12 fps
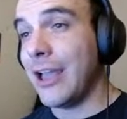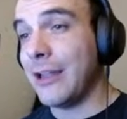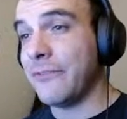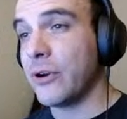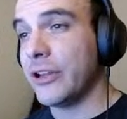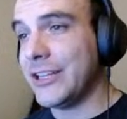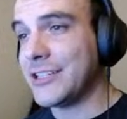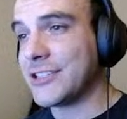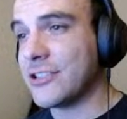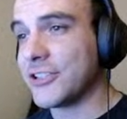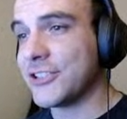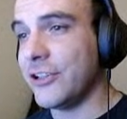very
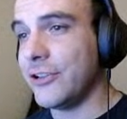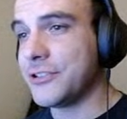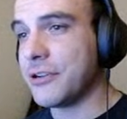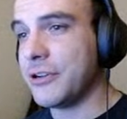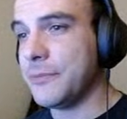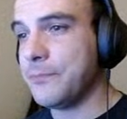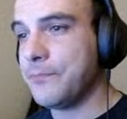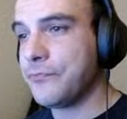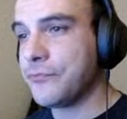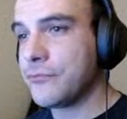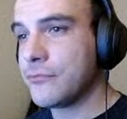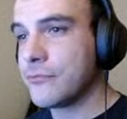least not solitary.
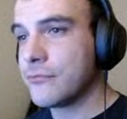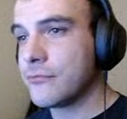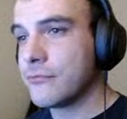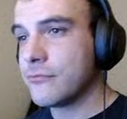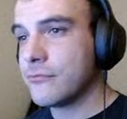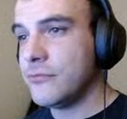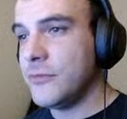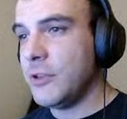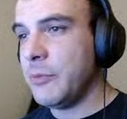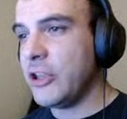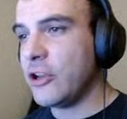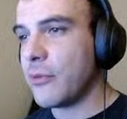You
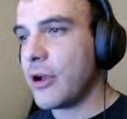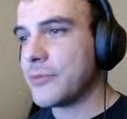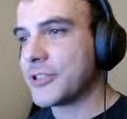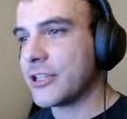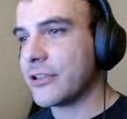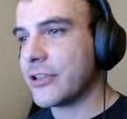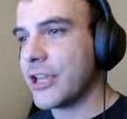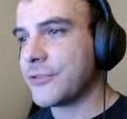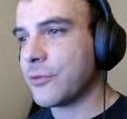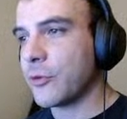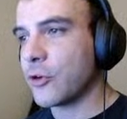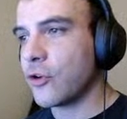meet your mom's gaze
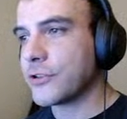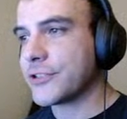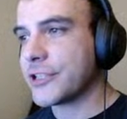from across the